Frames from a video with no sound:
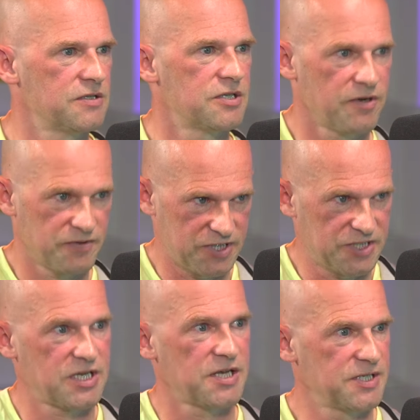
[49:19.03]
So I was
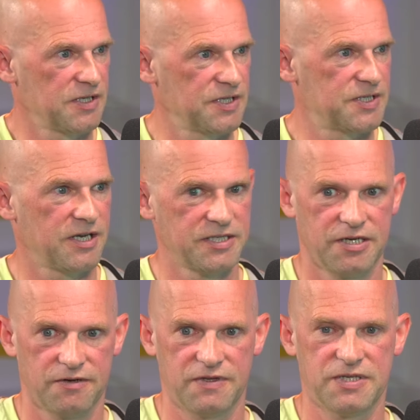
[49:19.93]
discussing this
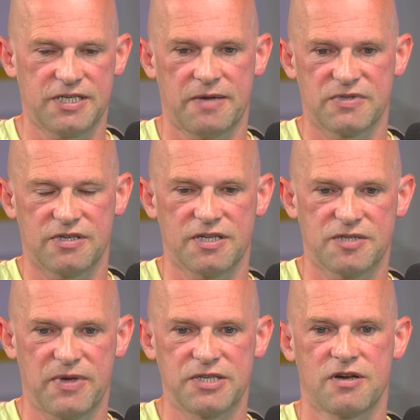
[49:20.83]
idea of these stamp-sized
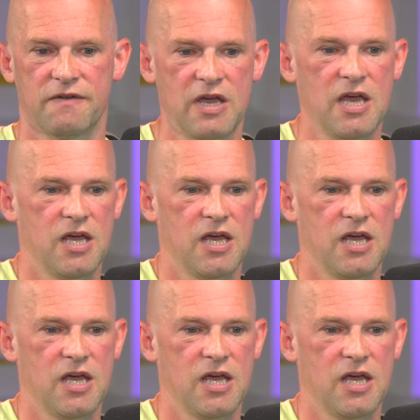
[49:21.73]
spacecraft.